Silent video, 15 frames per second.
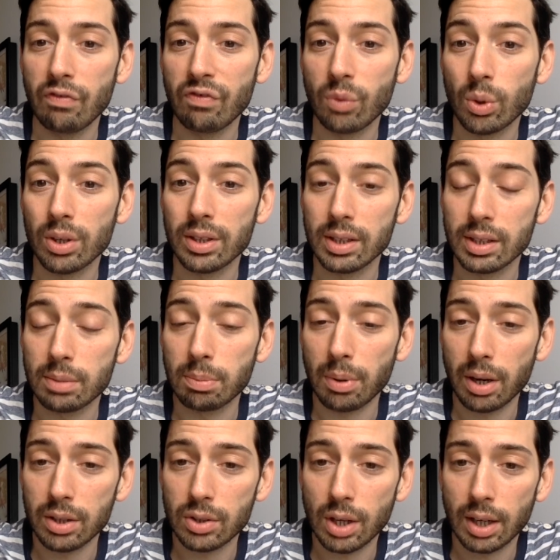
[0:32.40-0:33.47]
for this
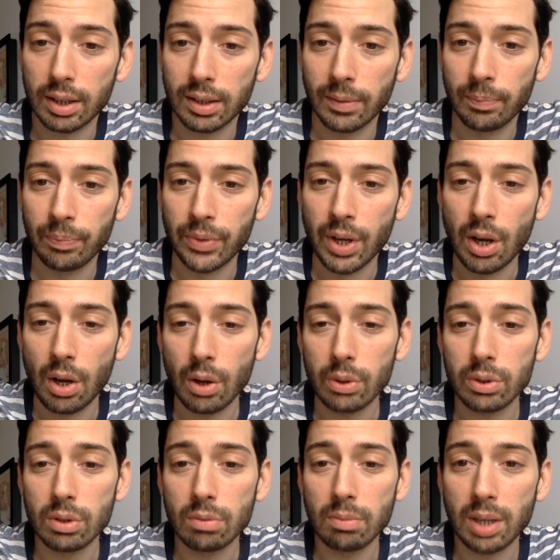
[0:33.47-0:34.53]
project.
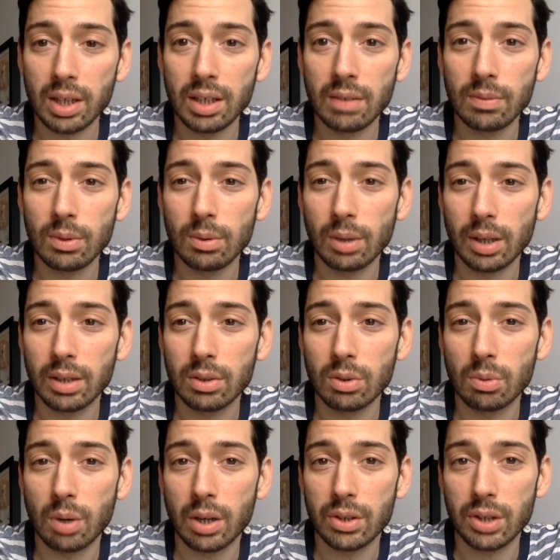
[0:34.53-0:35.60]
Also, many of you like to
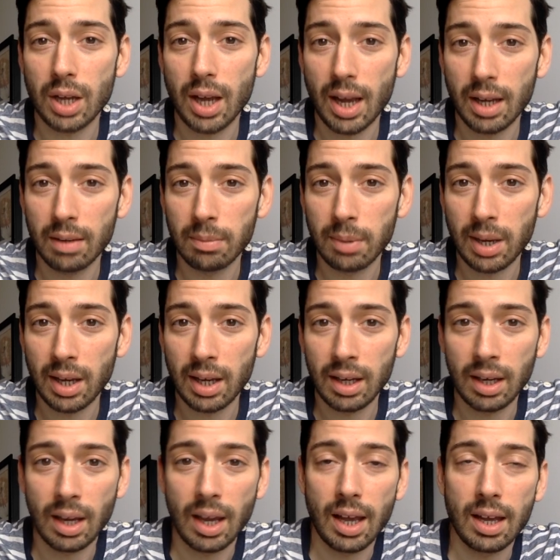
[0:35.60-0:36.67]
watch anime
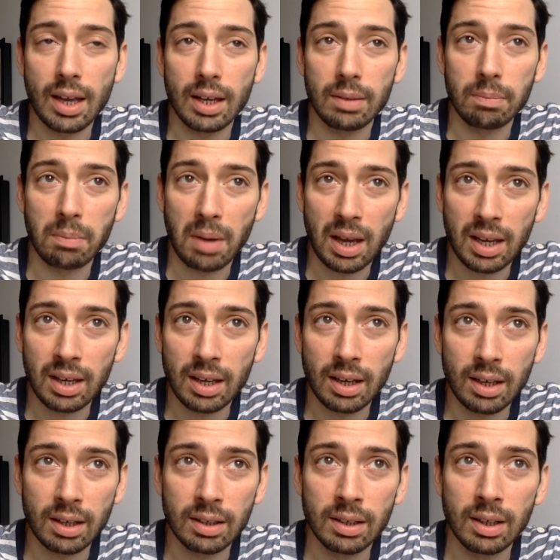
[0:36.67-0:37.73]
and
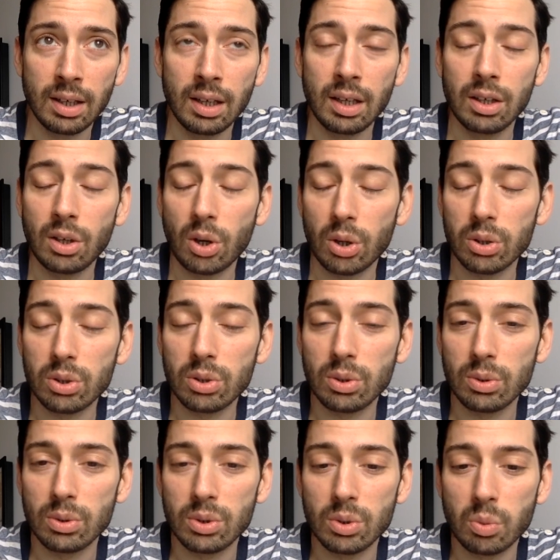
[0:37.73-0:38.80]
manga
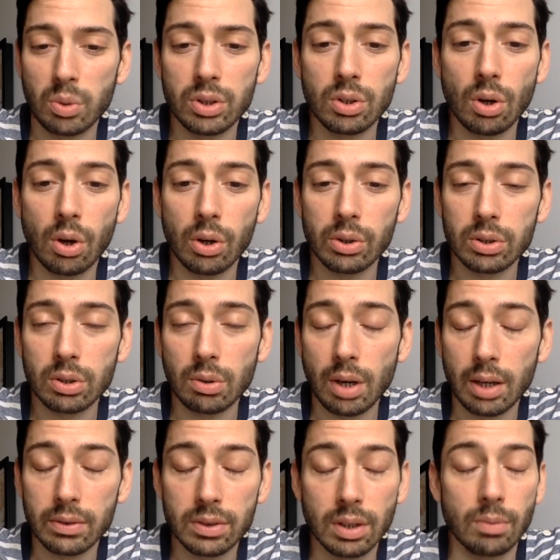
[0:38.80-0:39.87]
cartoons, which also
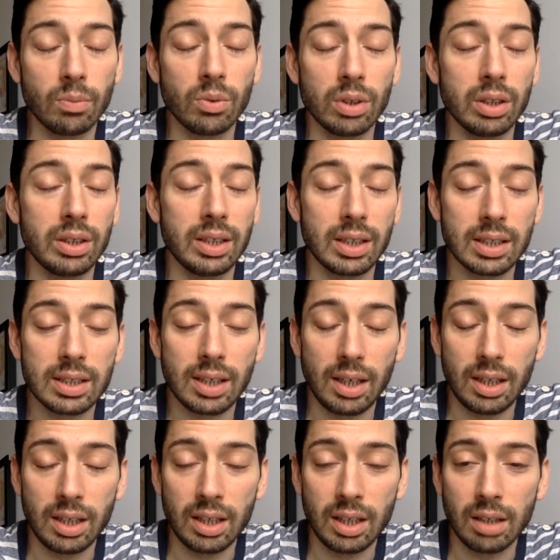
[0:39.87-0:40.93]
have some really
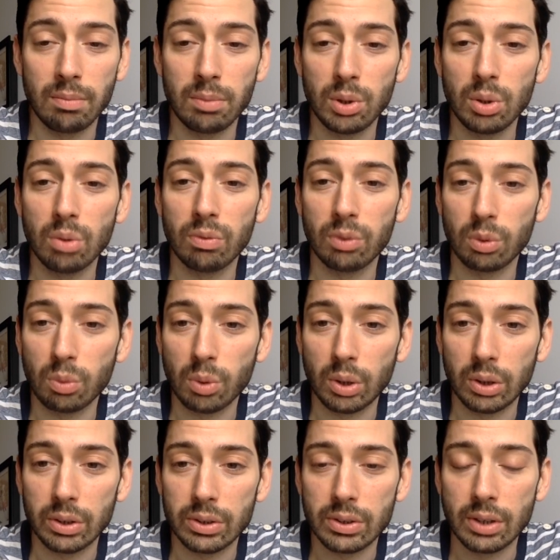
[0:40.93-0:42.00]
exciting and beautiful
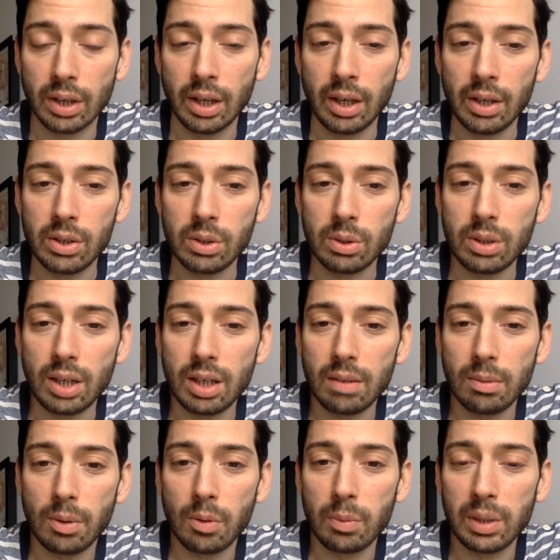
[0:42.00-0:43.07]
worlds. So take a
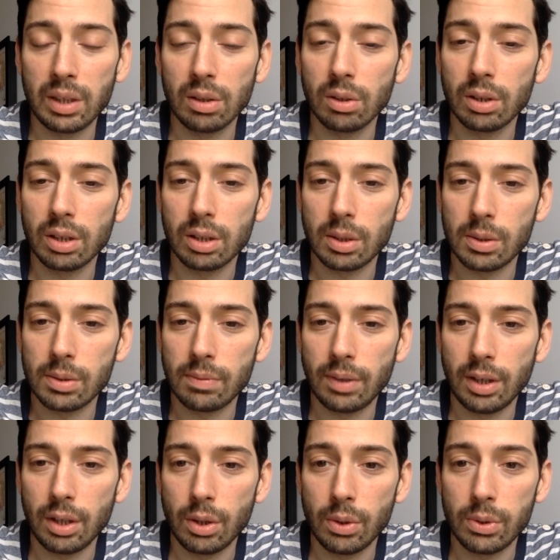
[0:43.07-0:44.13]
moment, look at those
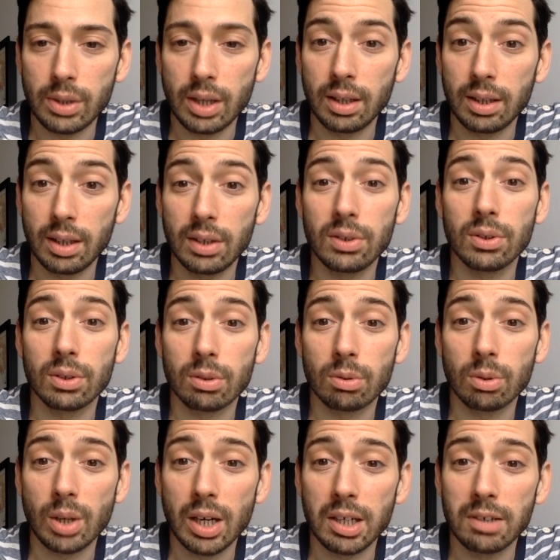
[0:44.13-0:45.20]
videos, and get your
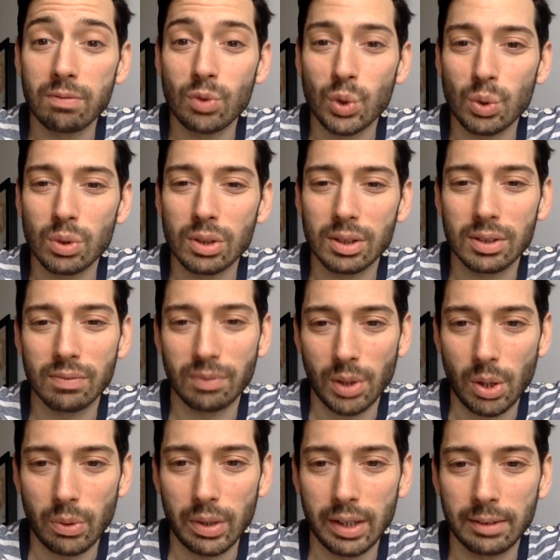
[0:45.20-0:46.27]
creative juices
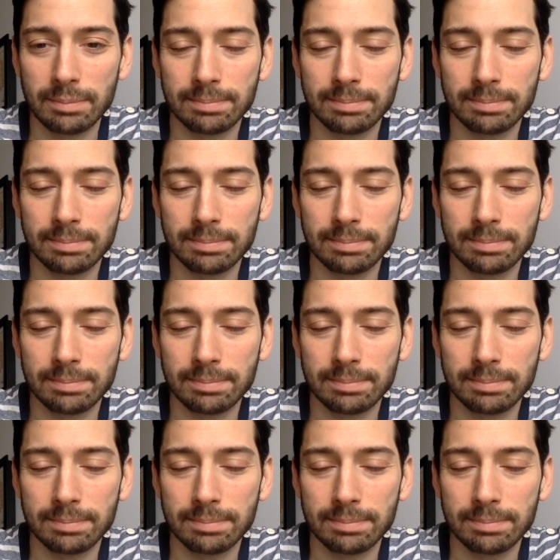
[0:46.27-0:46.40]
flowing.